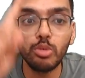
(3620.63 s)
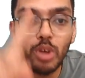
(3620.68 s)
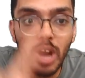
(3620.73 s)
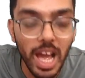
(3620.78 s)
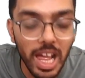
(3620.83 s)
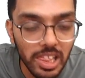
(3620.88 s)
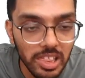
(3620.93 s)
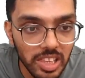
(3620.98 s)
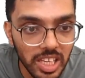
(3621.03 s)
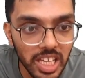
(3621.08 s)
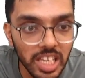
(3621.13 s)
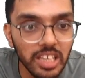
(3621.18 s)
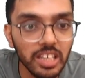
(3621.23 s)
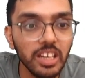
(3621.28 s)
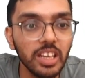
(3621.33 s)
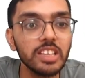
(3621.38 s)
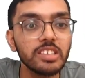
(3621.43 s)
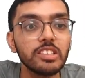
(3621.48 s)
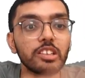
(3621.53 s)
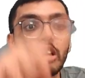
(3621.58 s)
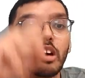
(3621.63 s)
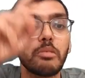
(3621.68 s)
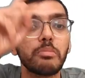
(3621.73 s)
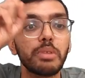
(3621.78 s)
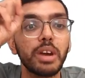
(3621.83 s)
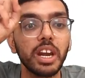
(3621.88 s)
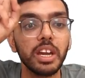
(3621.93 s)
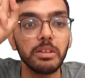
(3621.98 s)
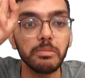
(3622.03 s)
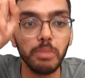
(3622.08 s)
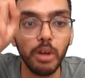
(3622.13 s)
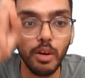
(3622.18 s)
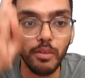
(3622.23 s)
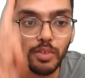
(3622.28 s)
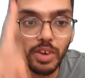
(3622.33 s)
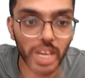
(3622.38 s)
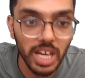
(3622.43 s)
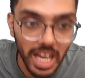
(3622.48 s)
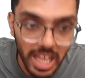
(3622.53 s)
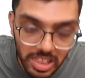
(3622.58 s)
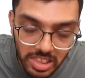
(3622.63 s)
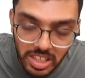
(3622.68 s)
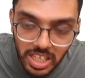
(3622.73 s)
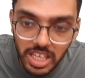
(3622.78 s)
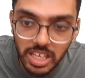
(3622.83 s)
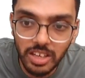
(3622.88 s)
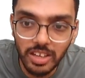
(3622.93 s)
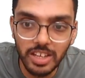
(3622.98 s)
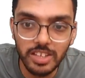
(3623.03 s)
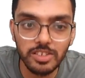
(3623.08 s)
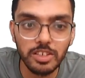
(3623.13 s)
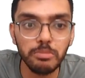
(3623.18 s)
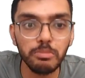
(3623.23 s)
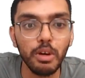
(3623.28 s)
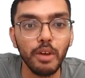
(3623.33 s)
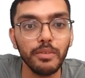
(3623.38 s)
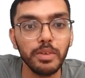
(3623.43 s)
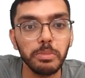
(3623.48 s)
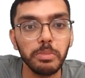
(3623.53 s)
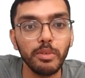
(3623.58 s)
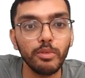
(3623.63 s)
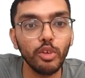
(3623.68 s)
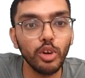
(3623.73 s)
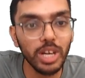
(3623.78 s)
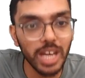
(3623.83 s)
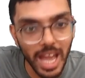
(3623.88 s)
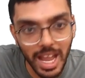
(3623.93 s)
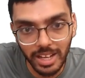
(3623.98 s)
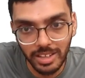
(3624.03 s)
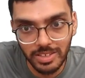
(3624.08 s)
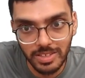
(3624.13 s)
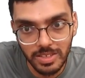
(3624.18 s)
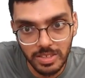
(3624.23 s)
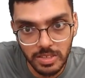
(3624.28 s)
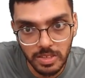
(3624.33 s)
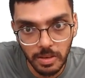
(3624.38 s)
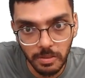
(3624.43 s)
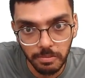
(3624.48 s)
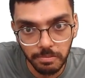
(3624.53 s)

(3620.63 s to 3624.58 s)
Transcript: healthy increase in operating profit, healthy increase in profit before tax.